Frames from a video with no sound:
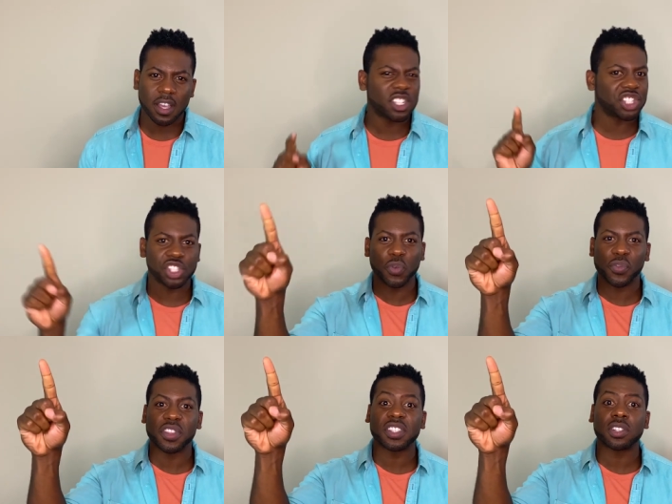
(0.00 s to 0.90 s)
shoot
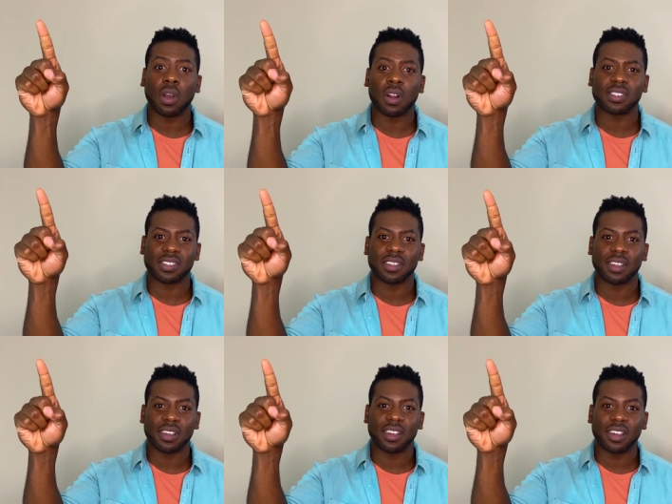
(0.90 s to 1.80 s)
for the stars,
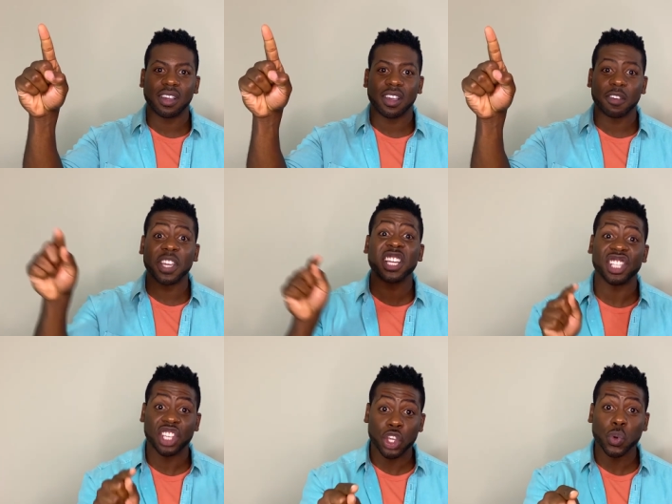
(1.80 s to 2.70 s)

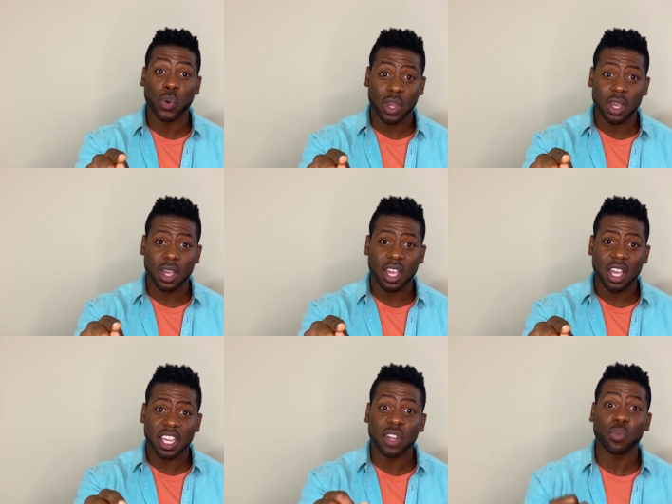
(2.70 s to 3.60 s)
because you
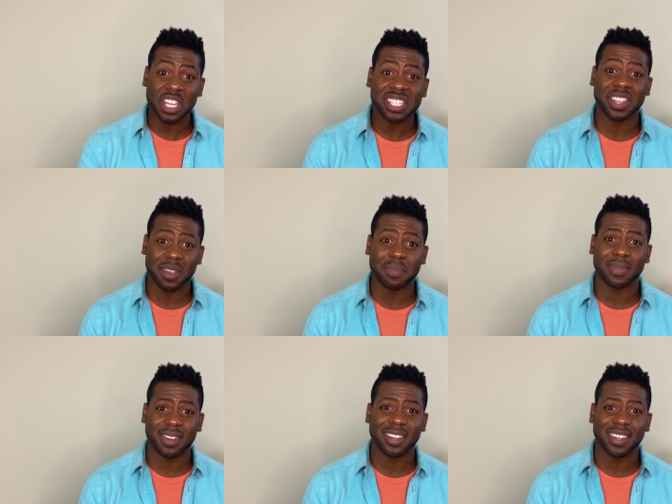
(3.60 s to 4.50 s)
can reach them.
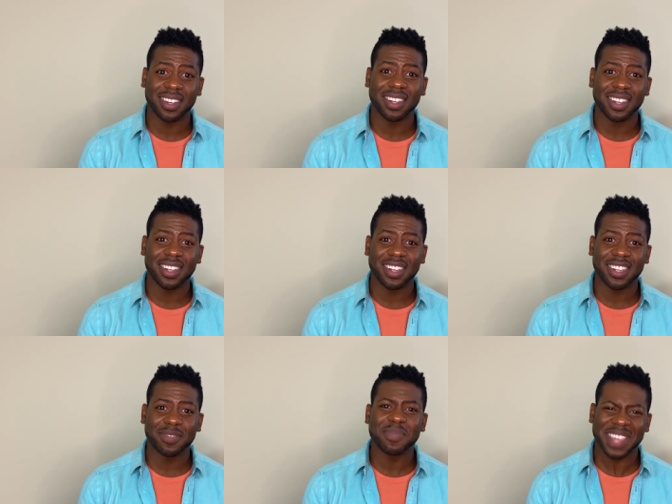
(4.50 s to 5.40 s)

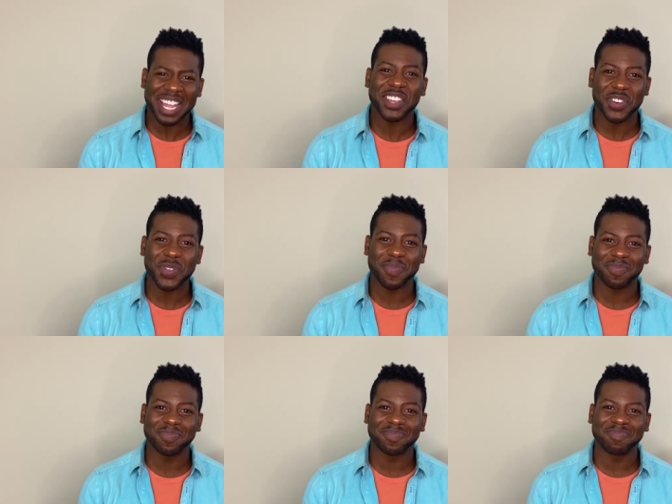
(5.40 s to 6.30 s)
Thank you,
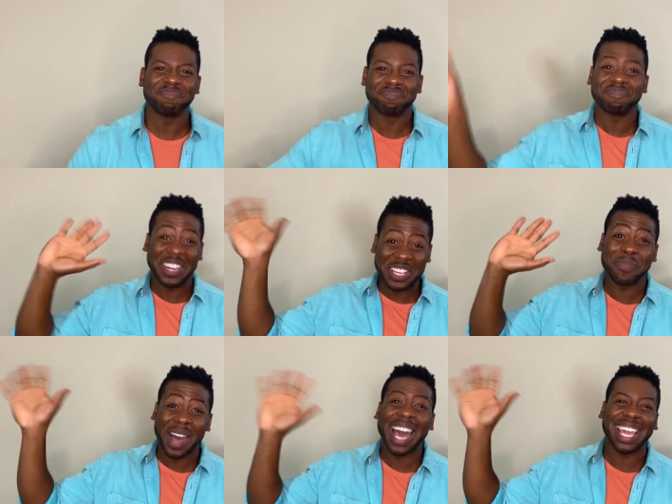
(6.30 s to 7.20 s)
and
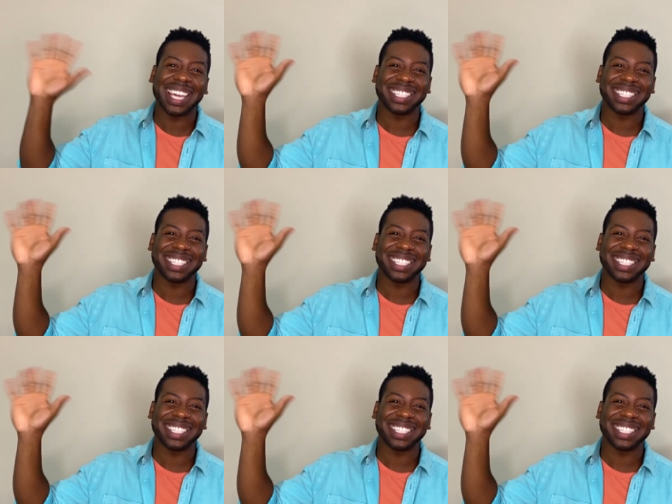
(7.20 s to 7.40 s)
goodbye.